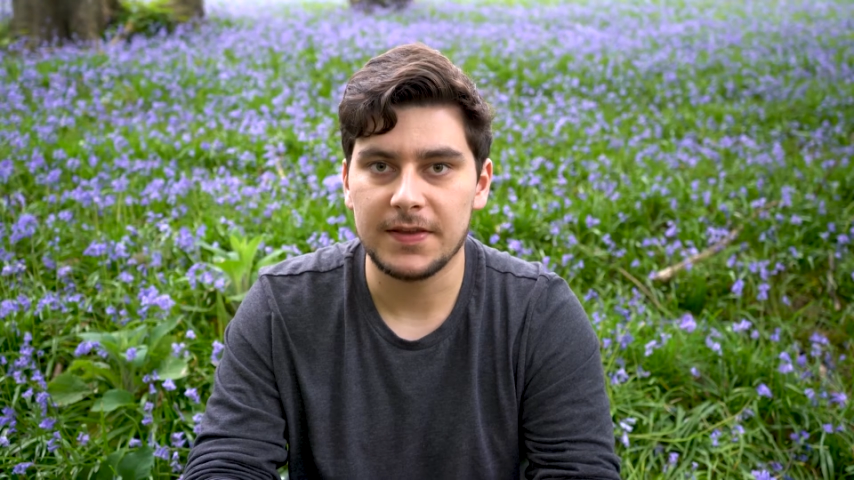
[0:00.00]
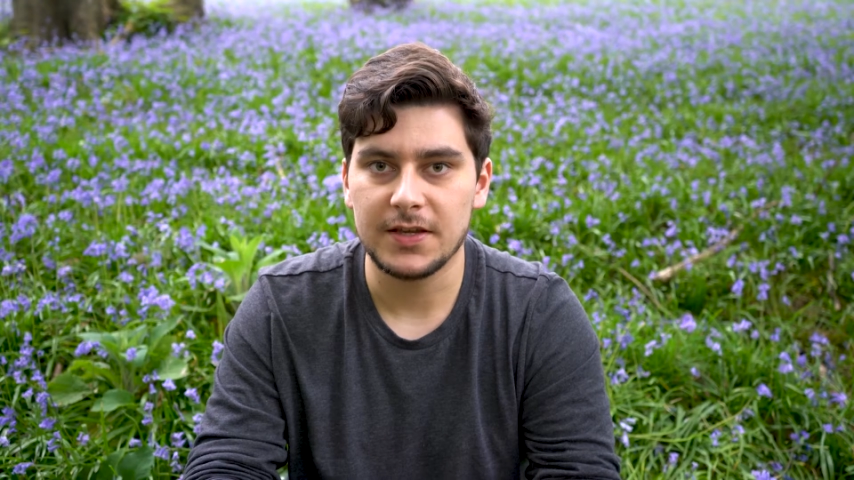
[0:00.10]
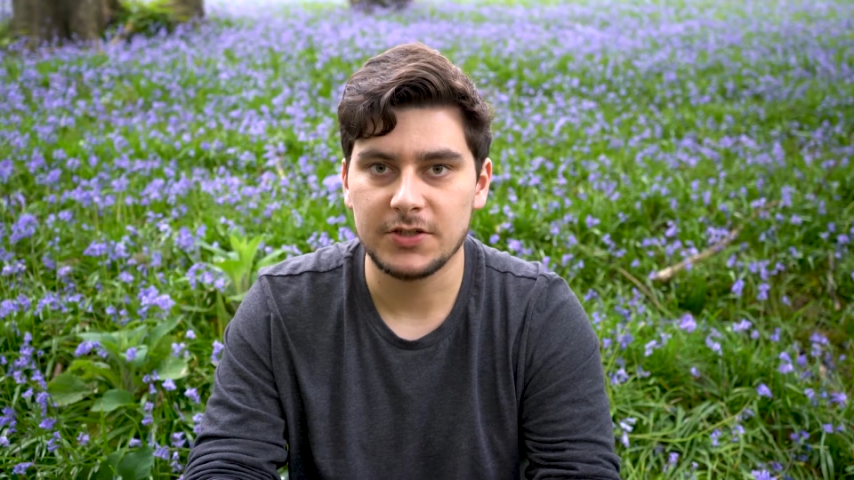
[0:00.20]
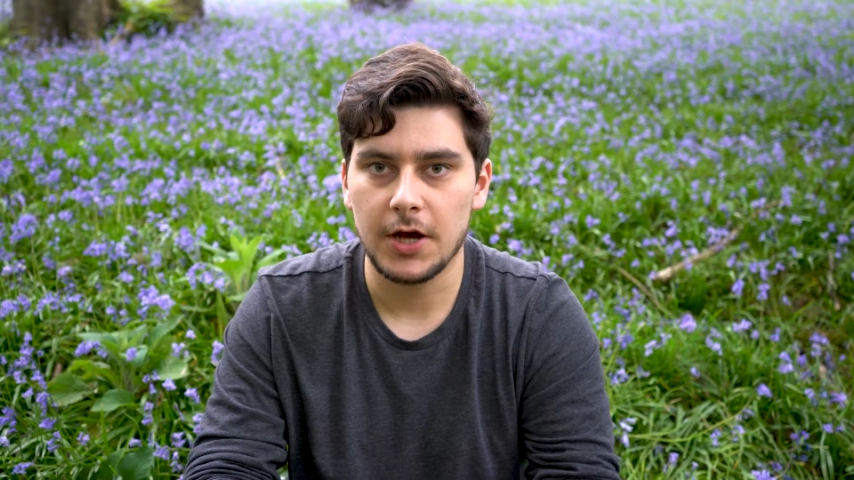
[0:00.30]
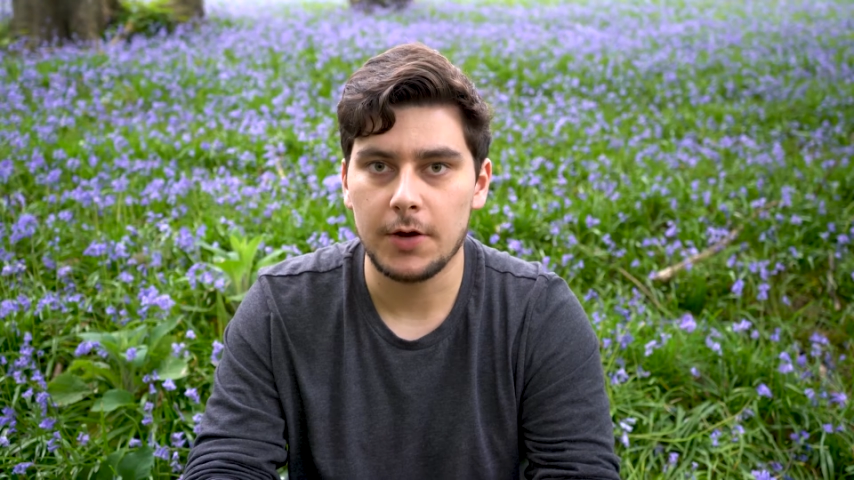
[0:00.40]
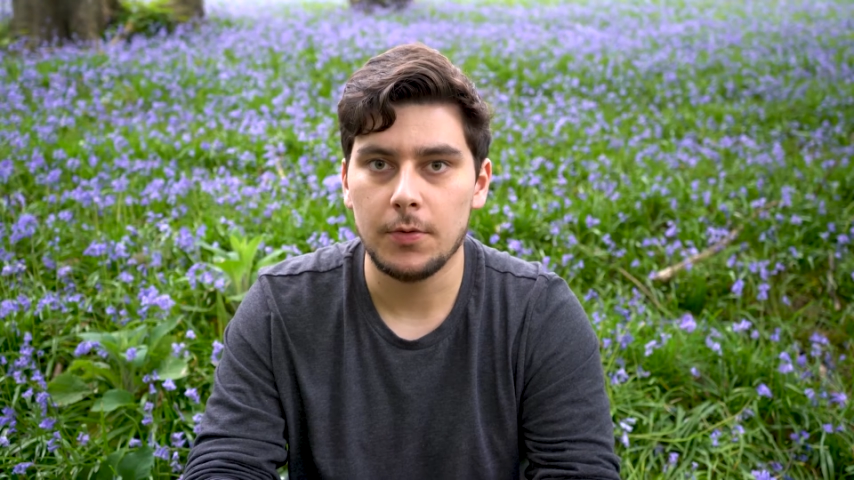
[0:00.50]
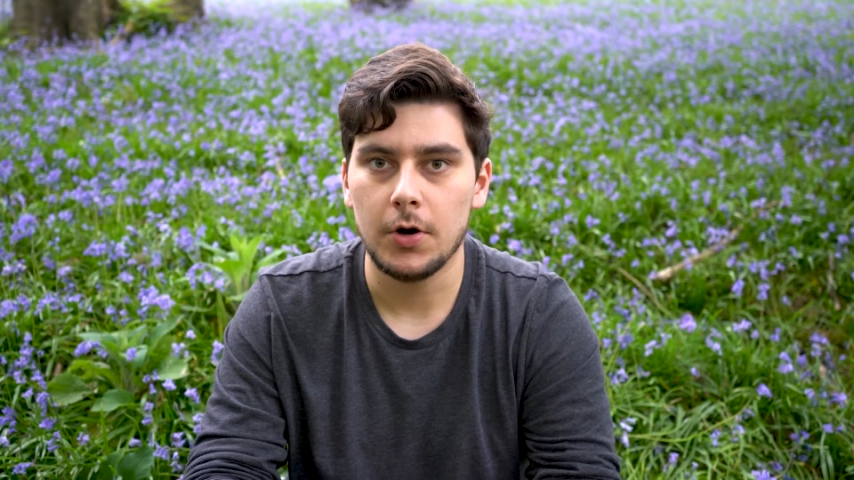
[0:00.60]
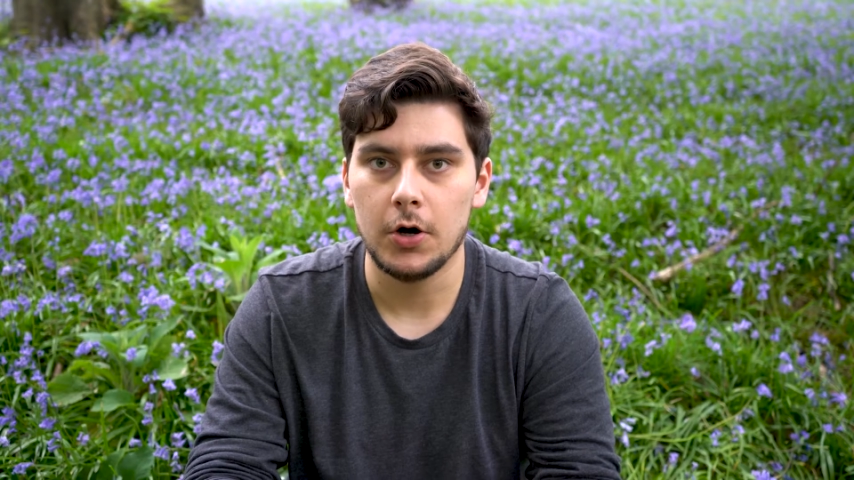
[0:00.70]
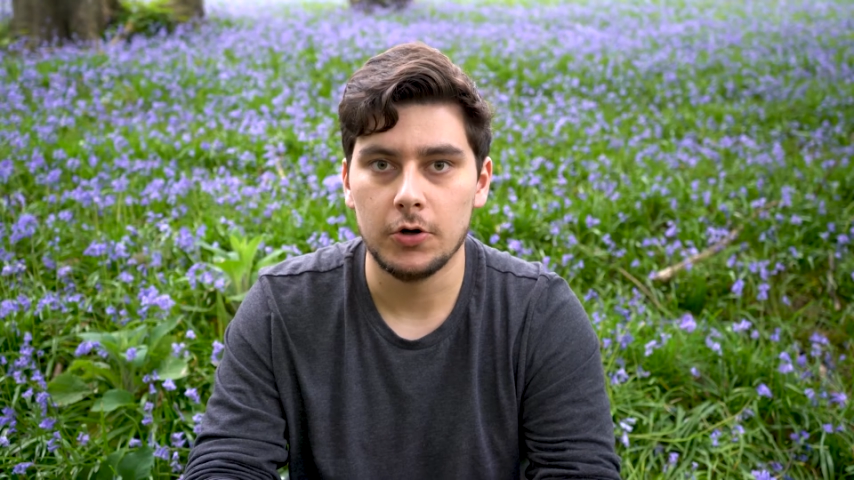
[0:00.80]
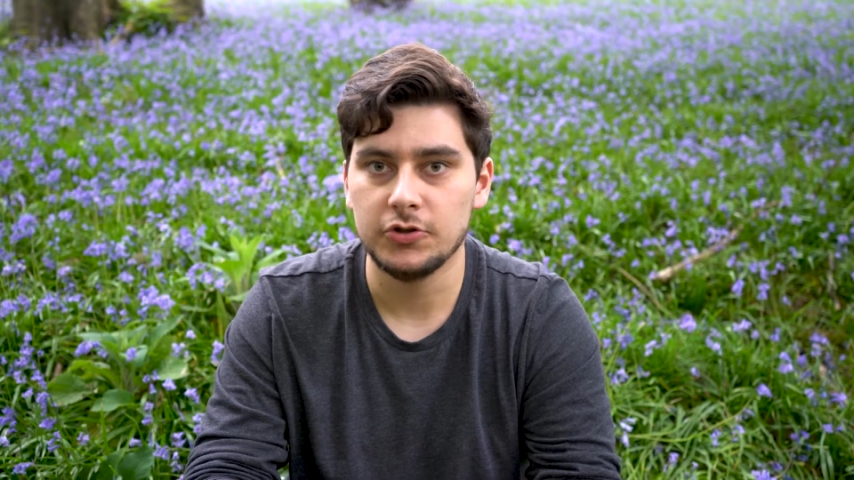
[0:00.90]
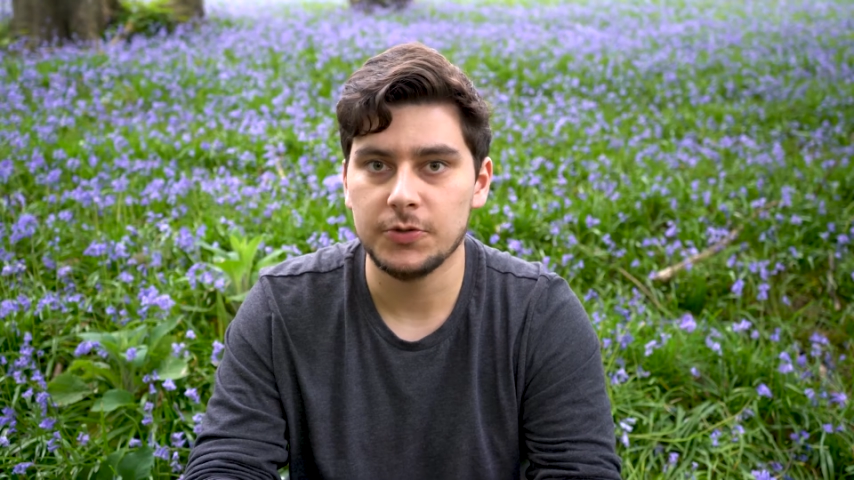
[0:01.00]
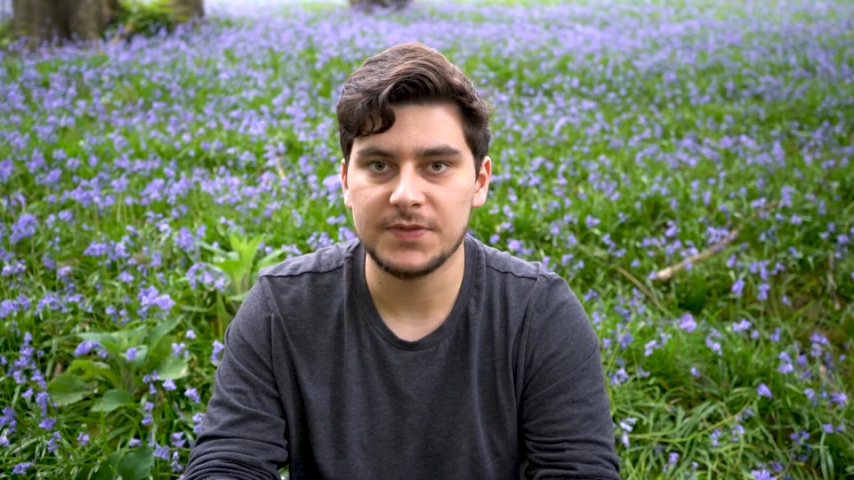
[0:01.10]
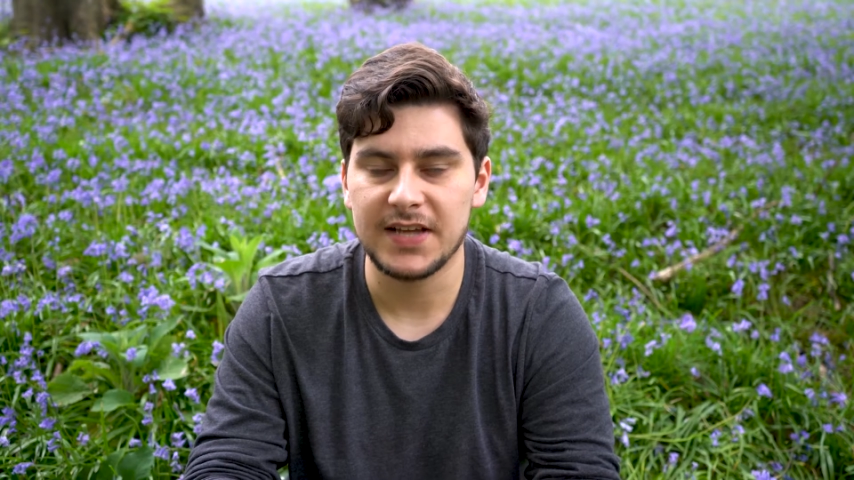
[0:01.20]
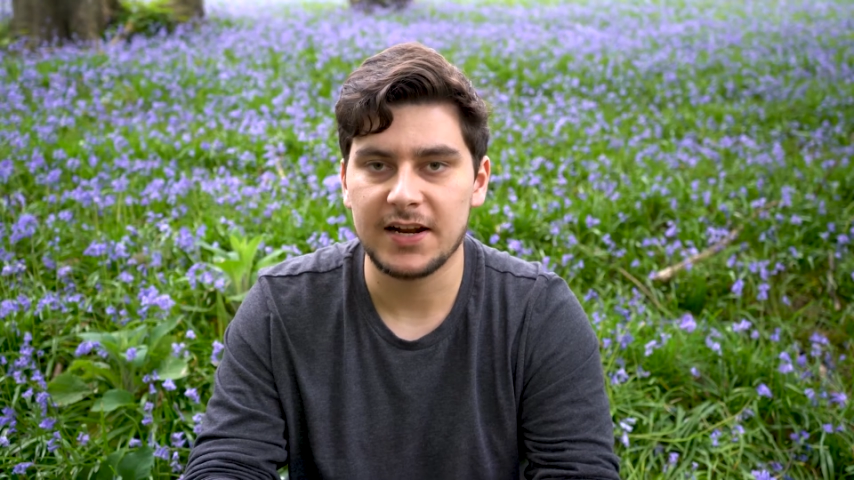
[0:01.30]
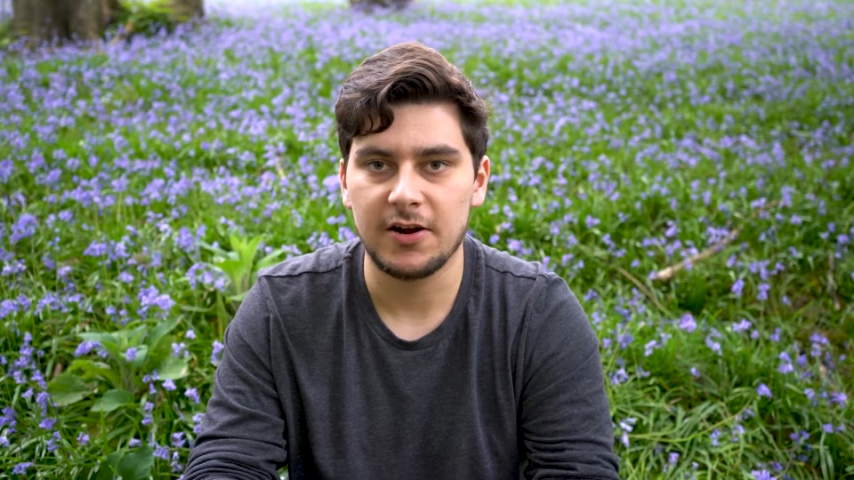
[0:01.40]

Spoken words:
there's no 100%